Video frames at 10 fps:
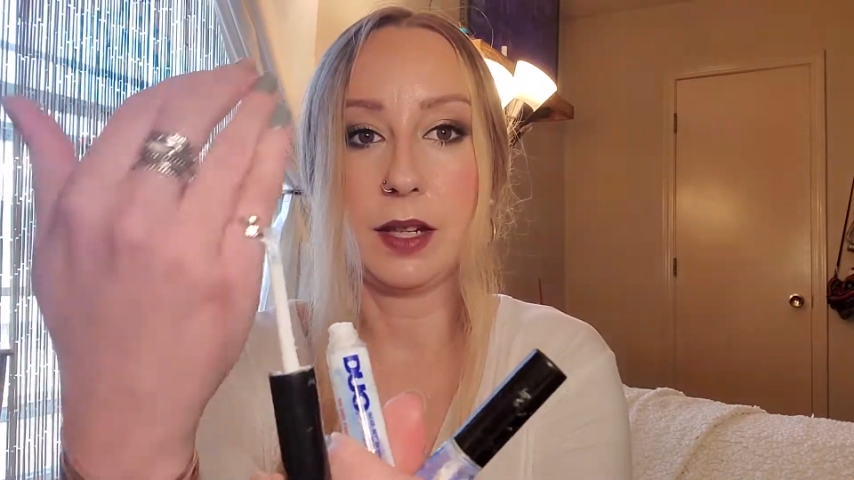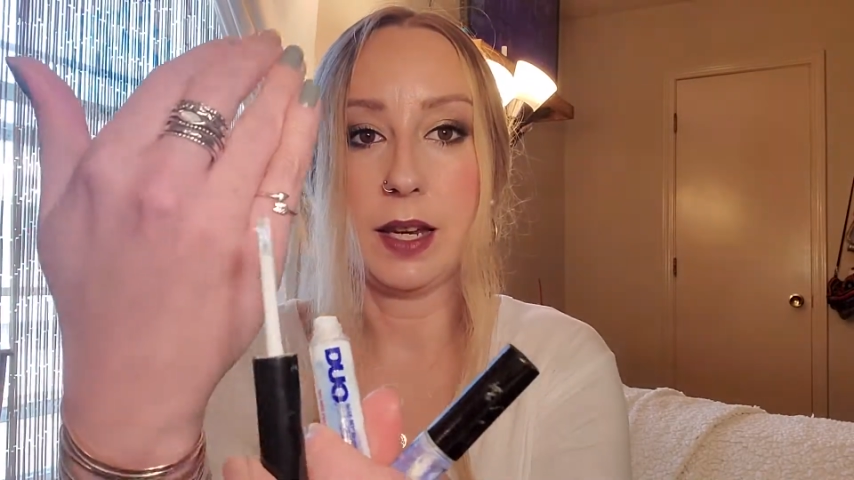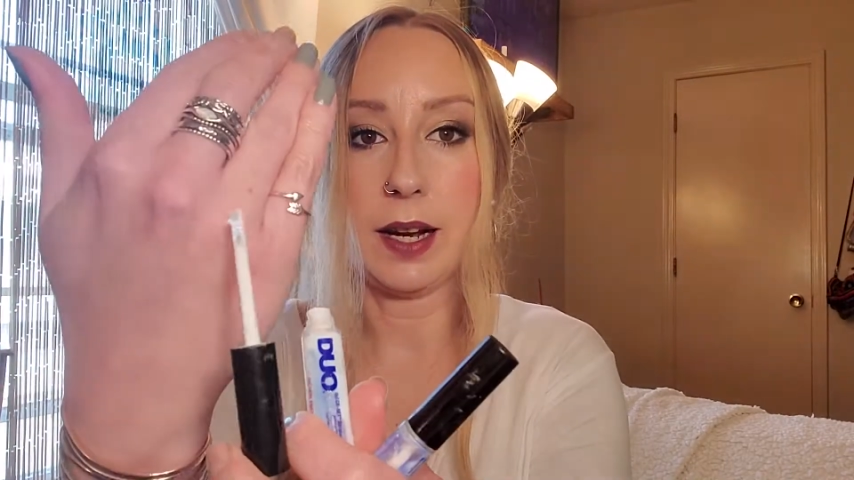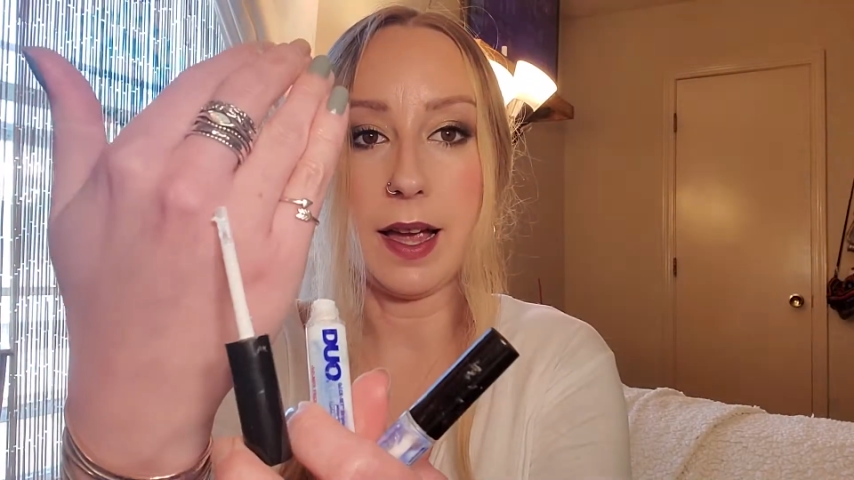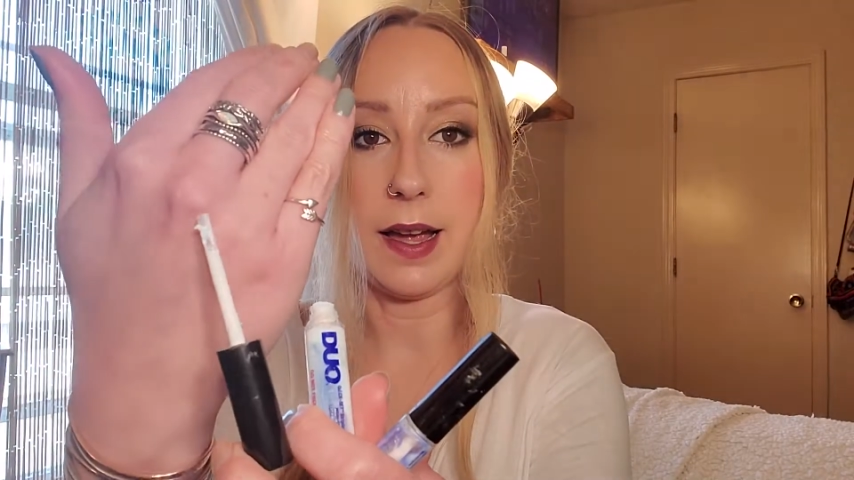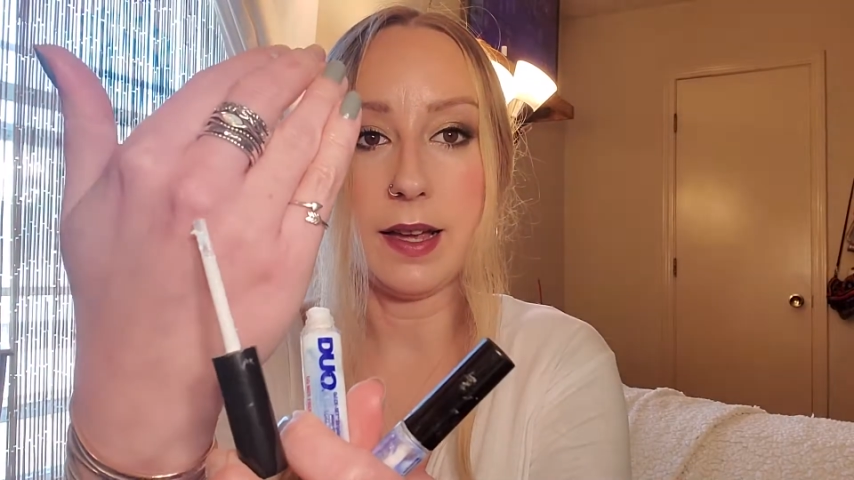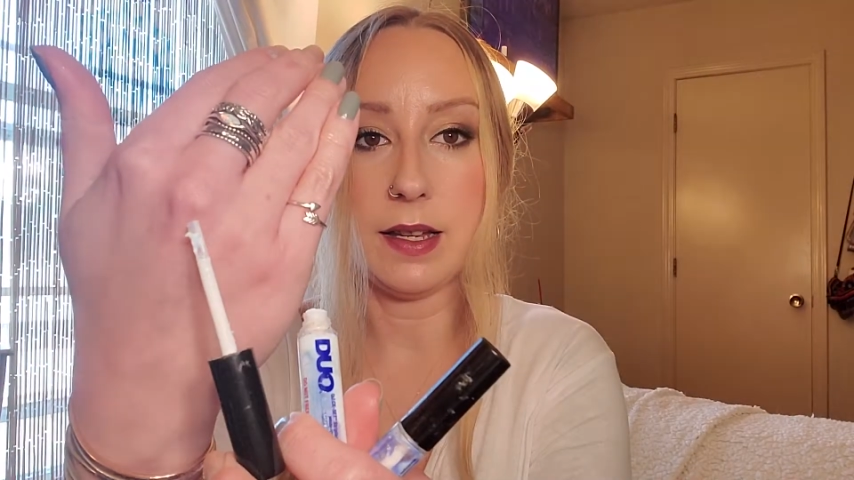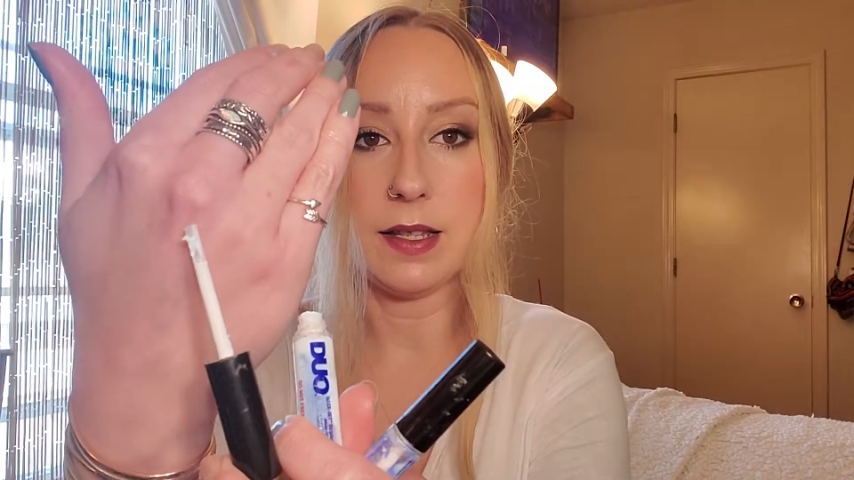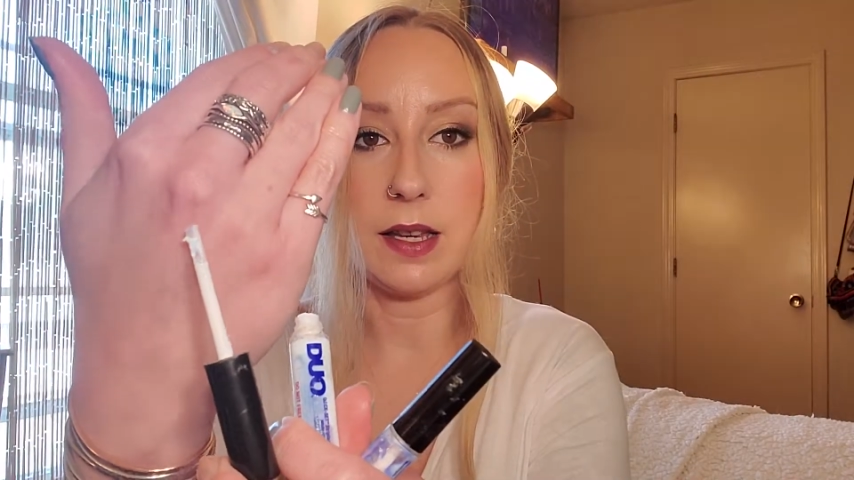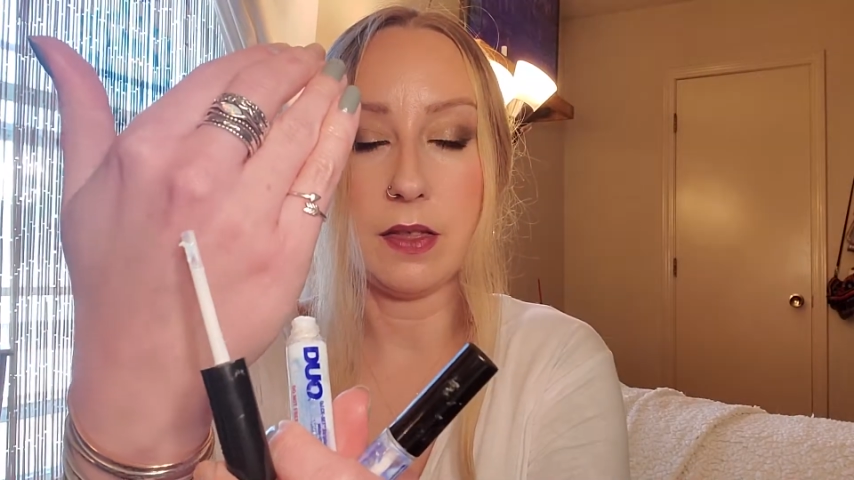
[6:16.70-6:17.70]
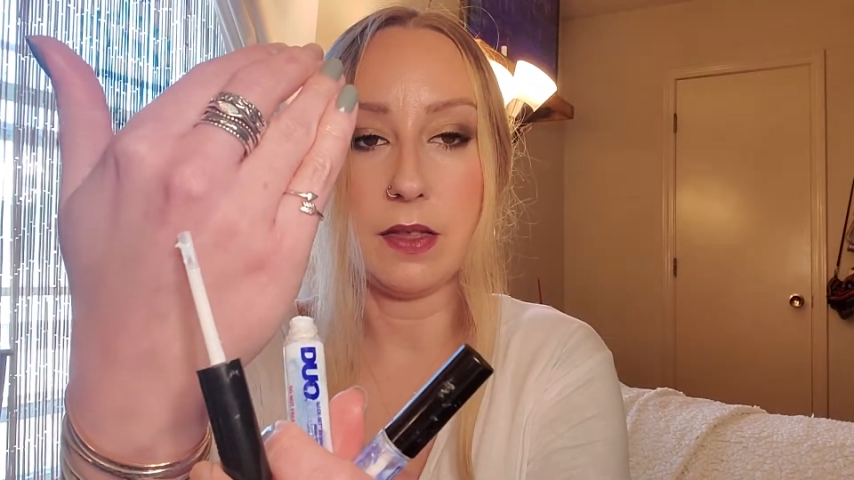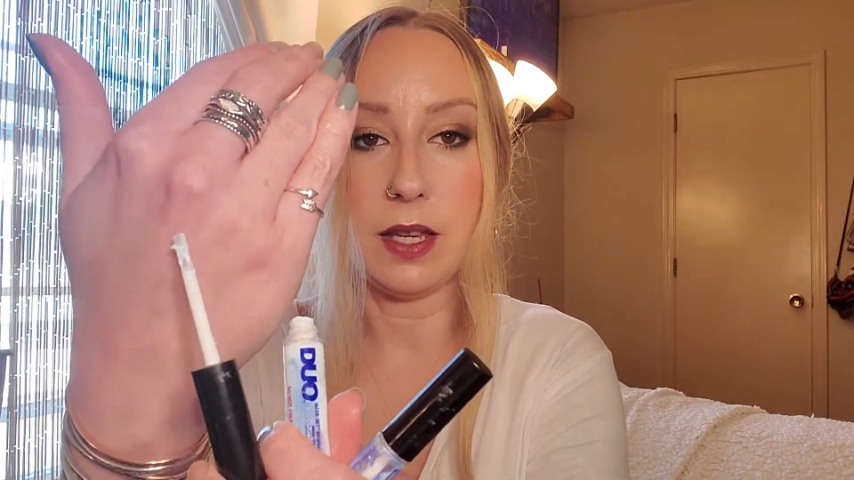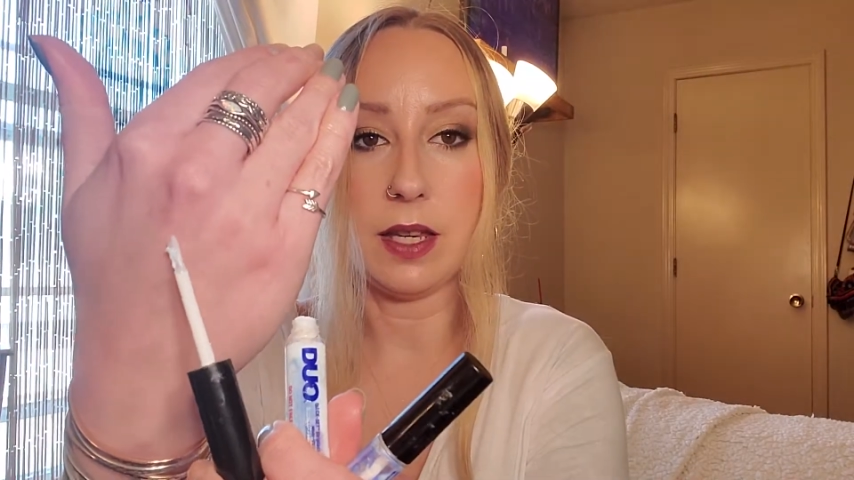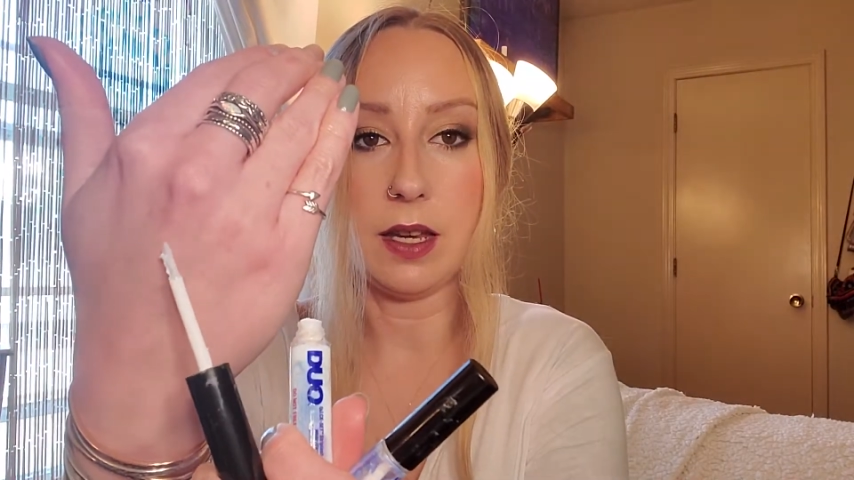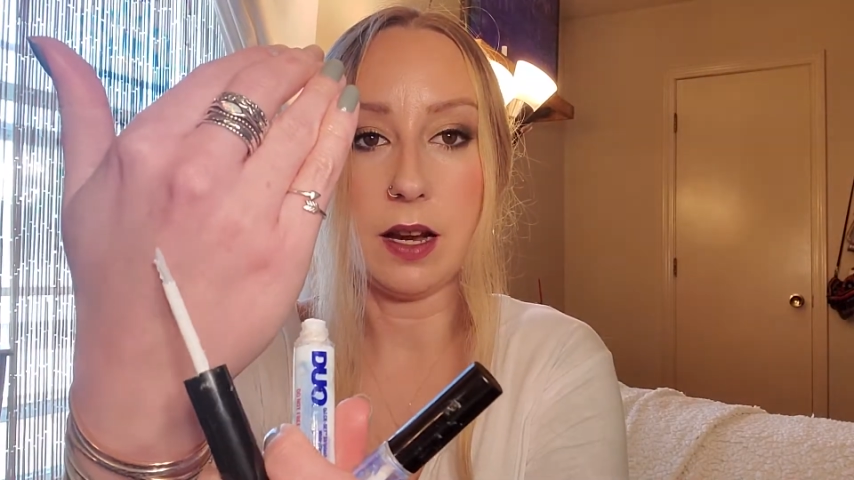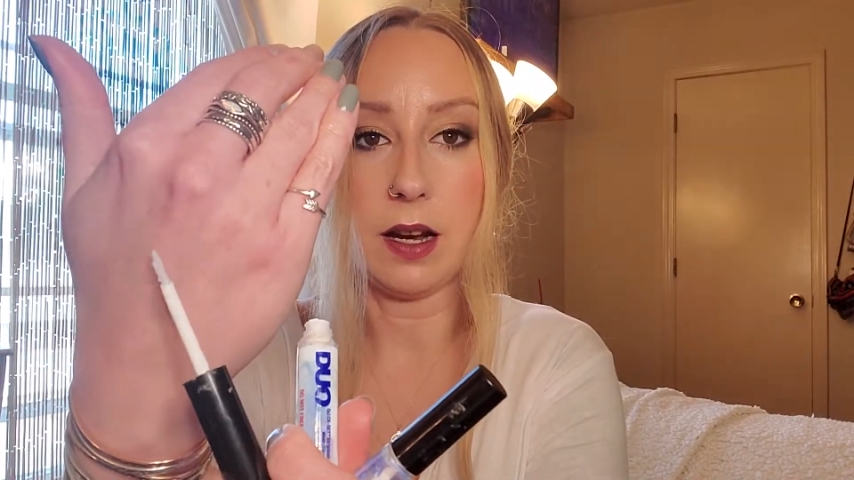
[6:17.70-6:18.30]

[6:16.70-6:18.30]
it has the